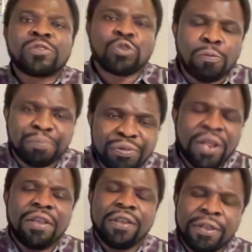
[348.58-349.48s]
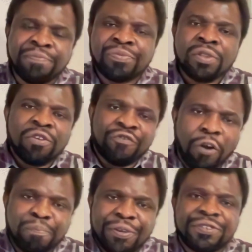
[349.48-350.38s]
to pray
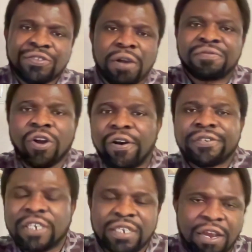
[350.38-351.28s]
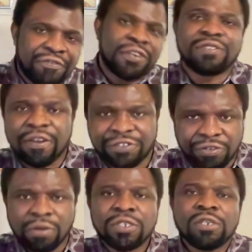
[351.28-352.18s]
for, peace of God in every
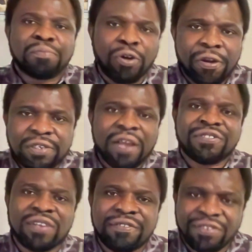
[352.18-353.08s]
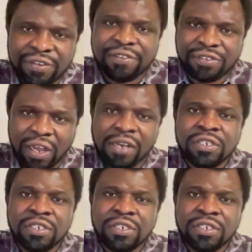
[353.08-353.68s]
nation. Brothers and sisters,